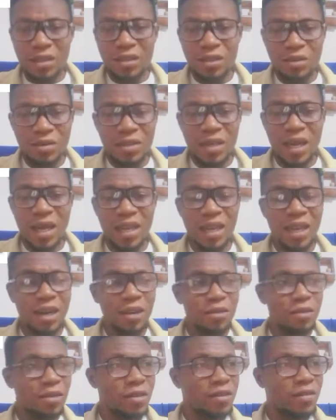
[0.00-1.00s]
Don't allow
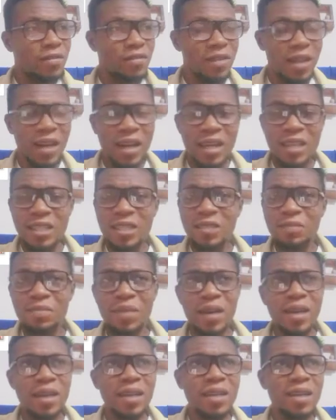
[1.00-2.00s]
what flies,
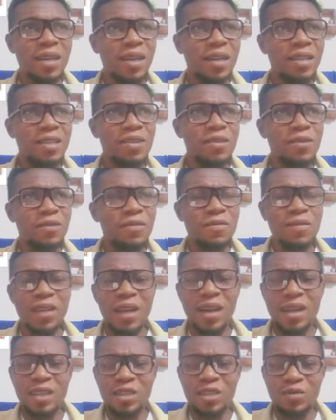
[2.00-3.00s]

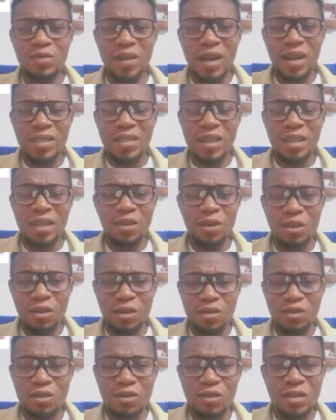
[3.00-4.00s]
flies, rat, and all
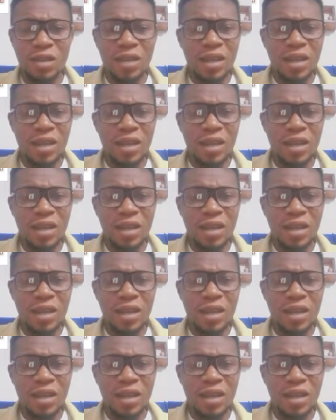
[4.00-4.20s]
those